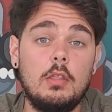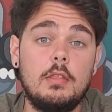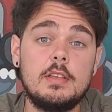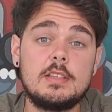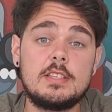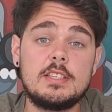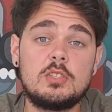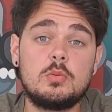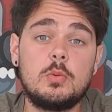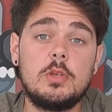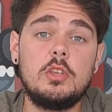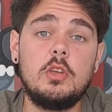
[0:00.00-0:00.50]
Now
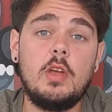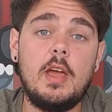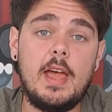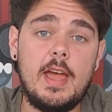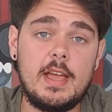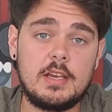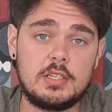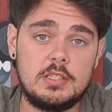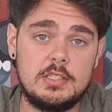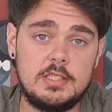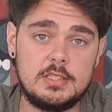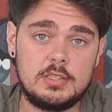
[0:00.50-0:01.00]
this is when
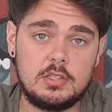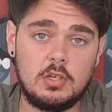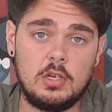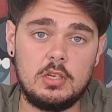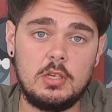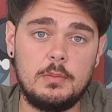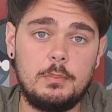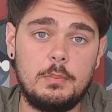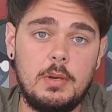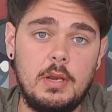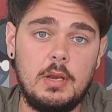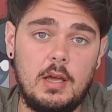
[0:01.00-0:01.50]
you actually
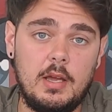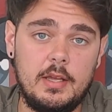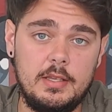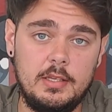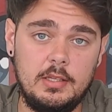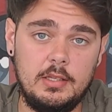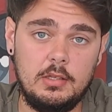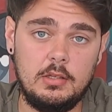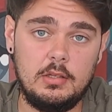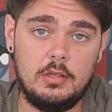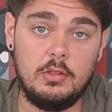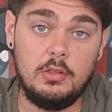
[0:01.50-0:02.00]
start
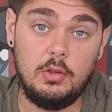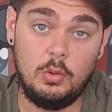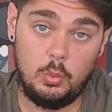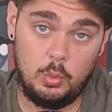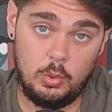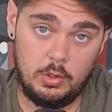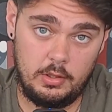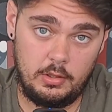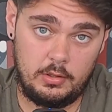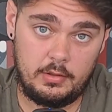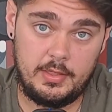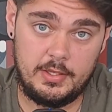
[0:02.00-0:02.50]
applying
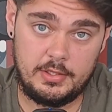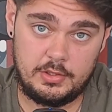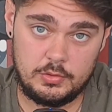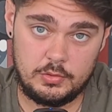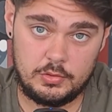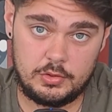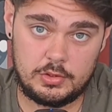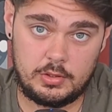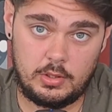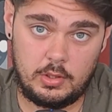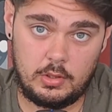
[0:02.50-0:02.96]
the work that you